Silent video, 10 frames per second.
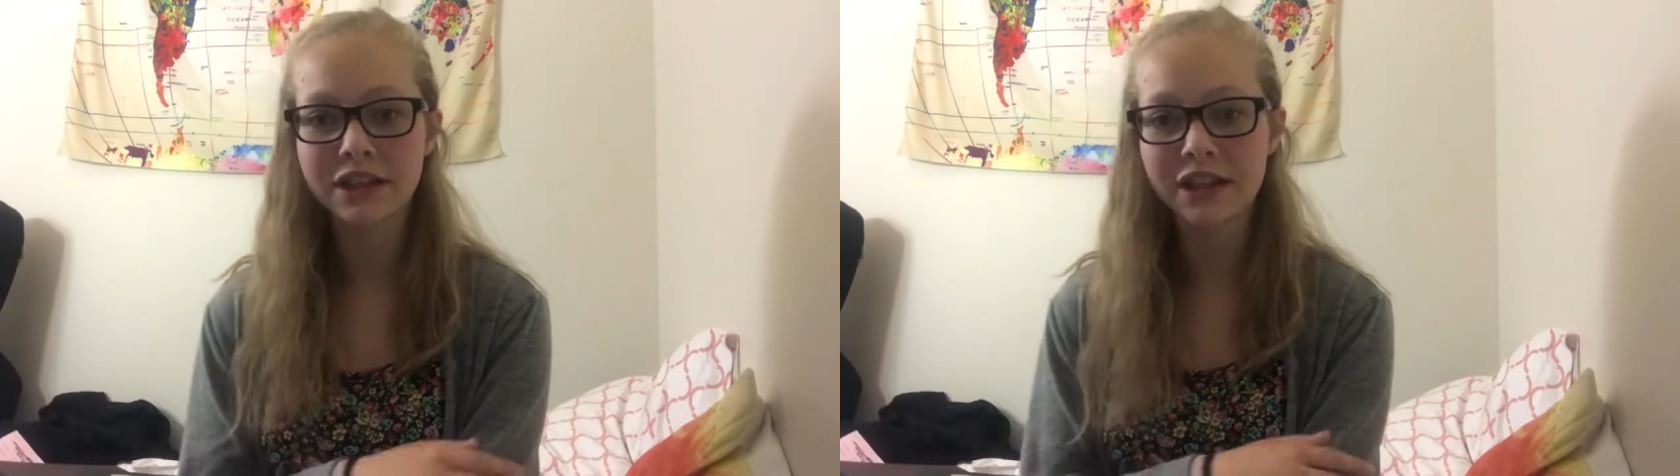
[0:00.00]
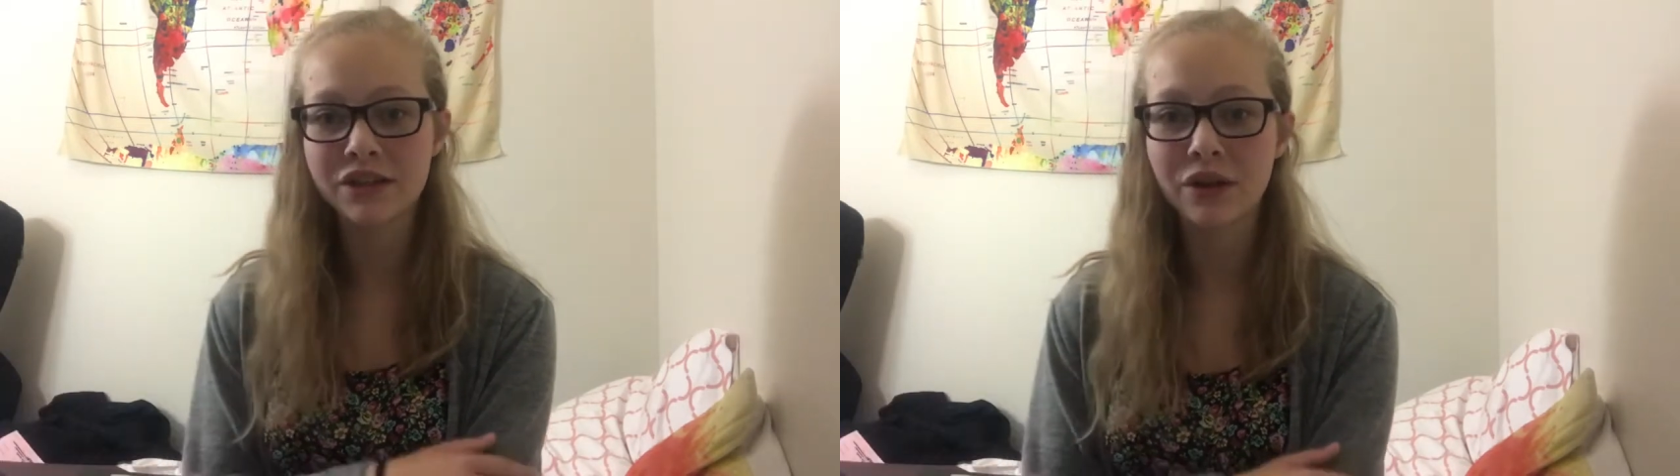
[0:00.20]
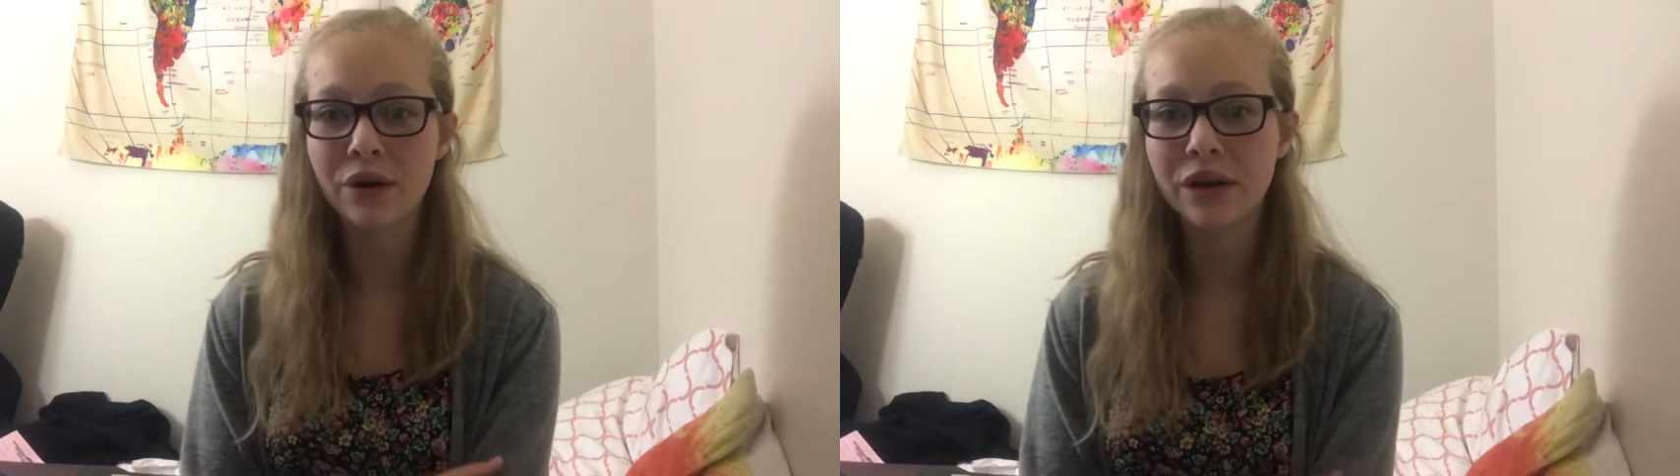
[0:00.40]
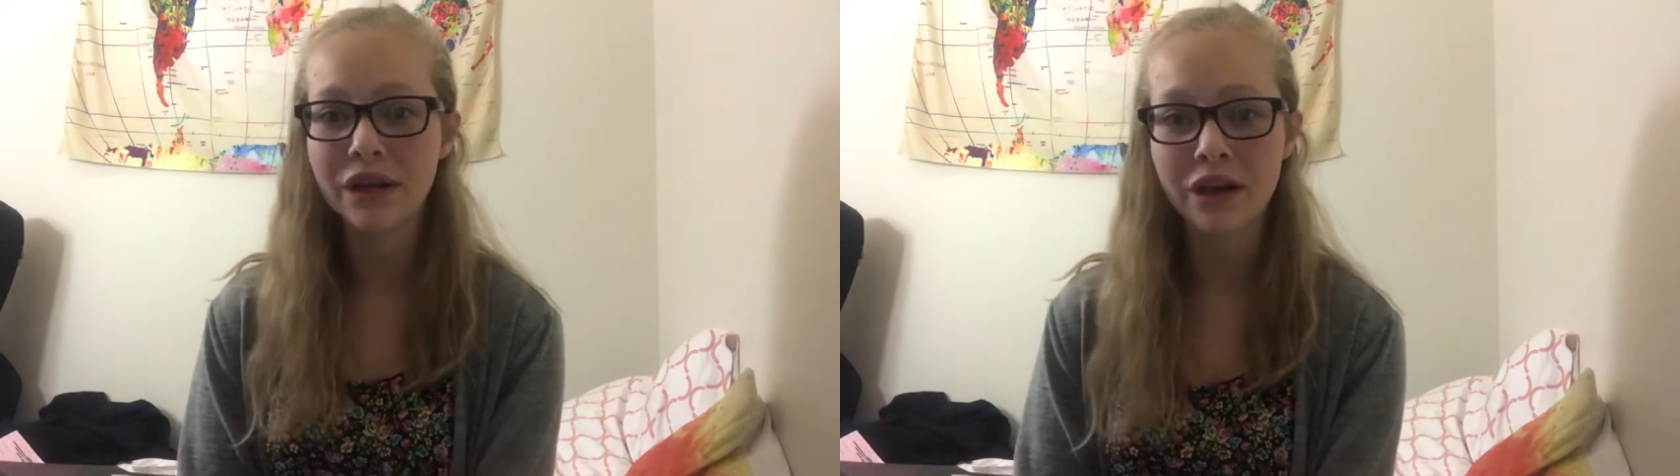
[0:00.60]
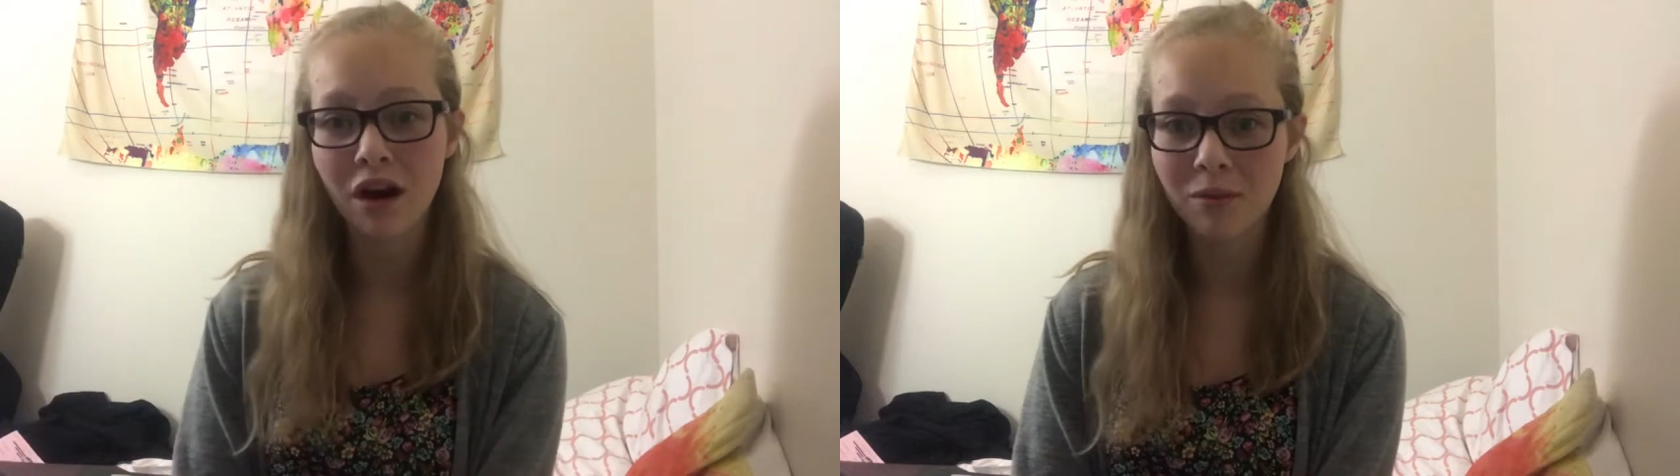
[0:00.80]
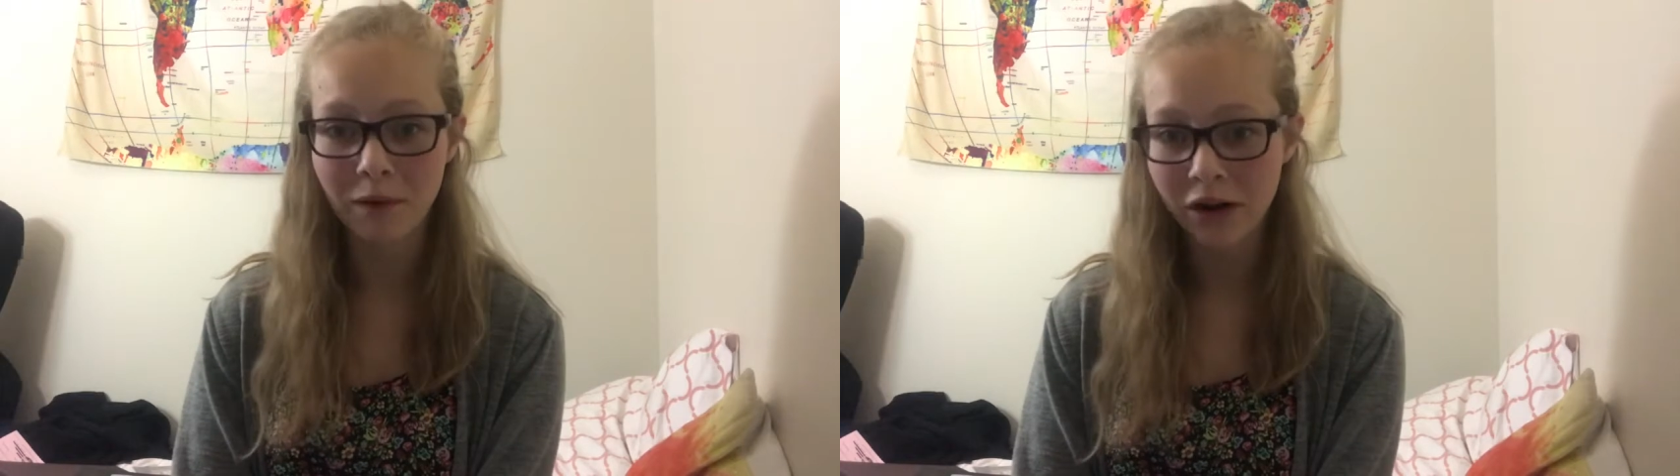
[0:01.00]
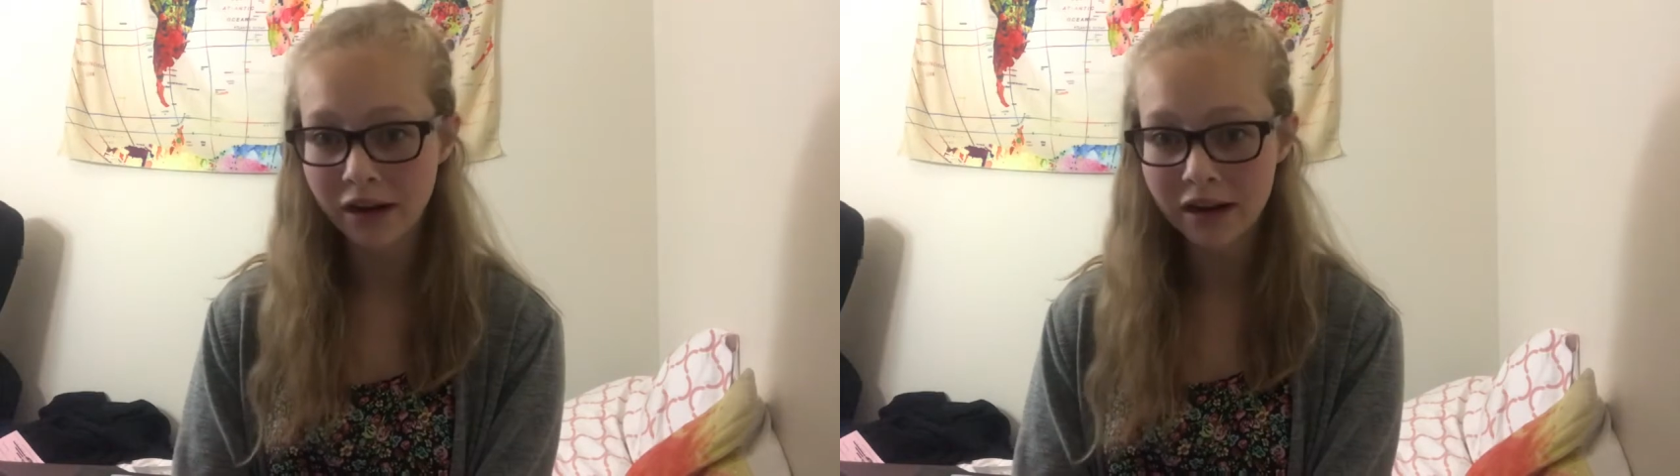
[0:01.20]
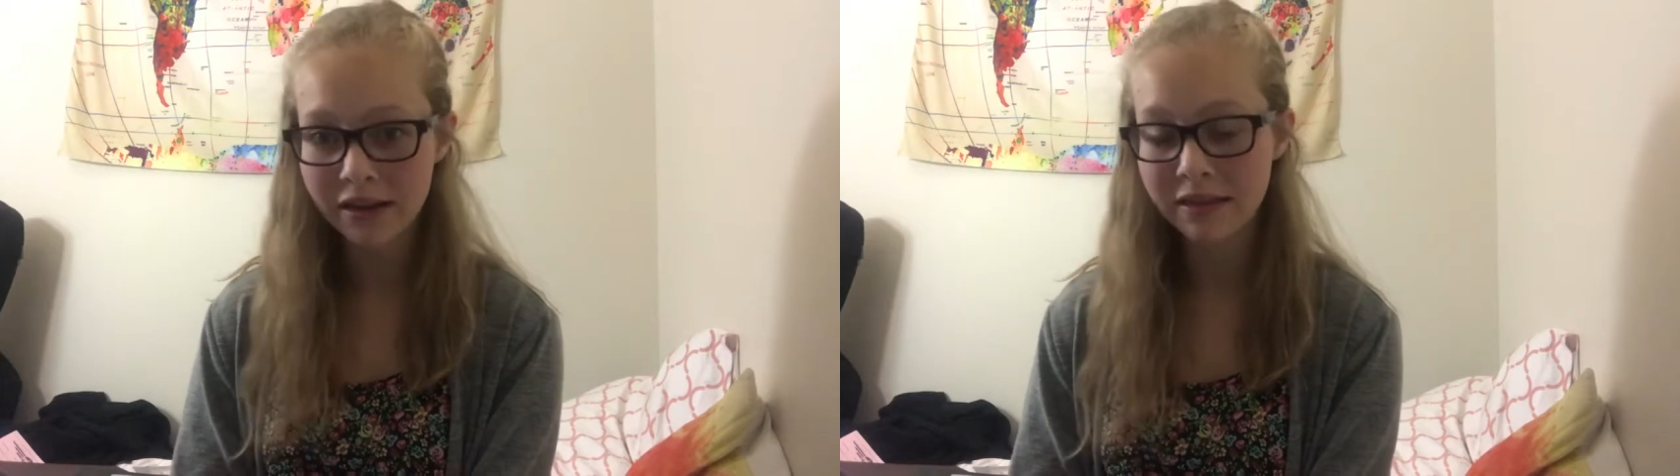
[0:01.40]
get to go to E.R. Martin.